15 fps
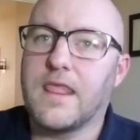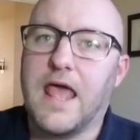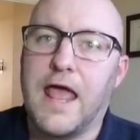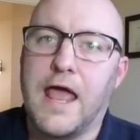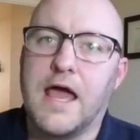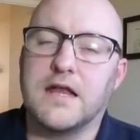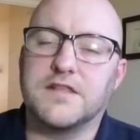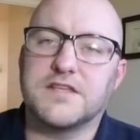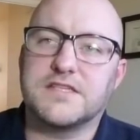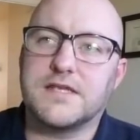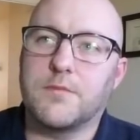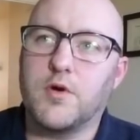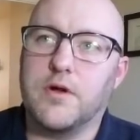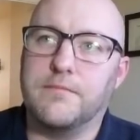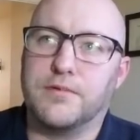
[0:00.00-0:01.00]
And the
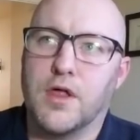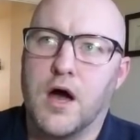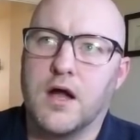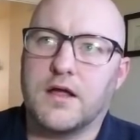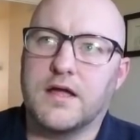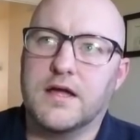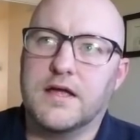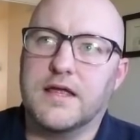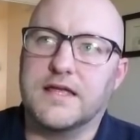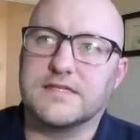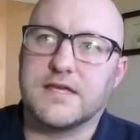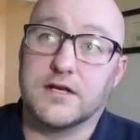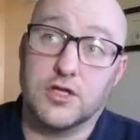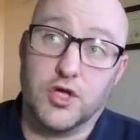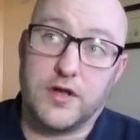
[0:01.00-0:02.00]
summary block is
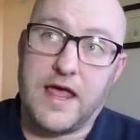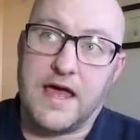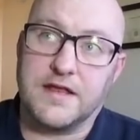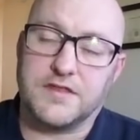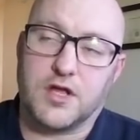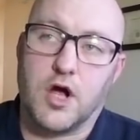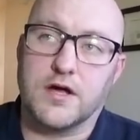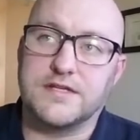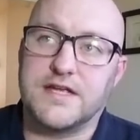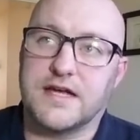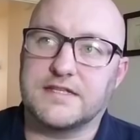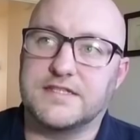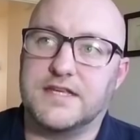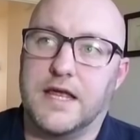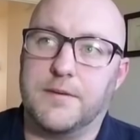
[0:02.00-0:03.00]
going to look at the
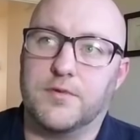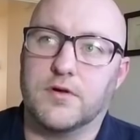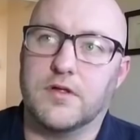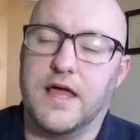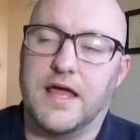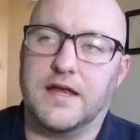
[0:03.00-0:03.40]
contacts table,